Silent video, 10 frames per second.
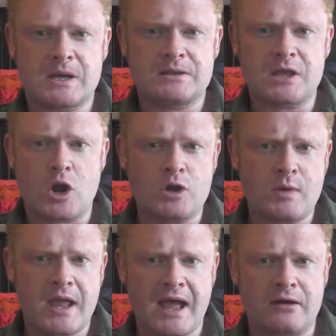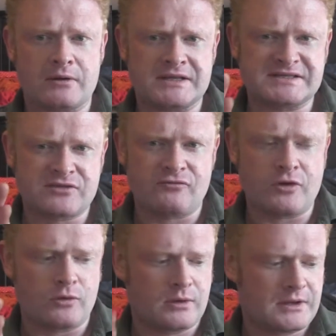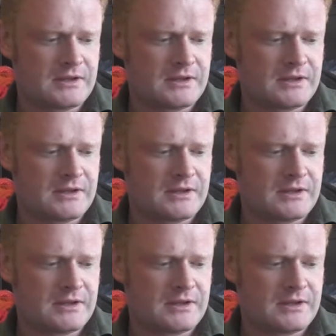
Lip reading: the only way out is through.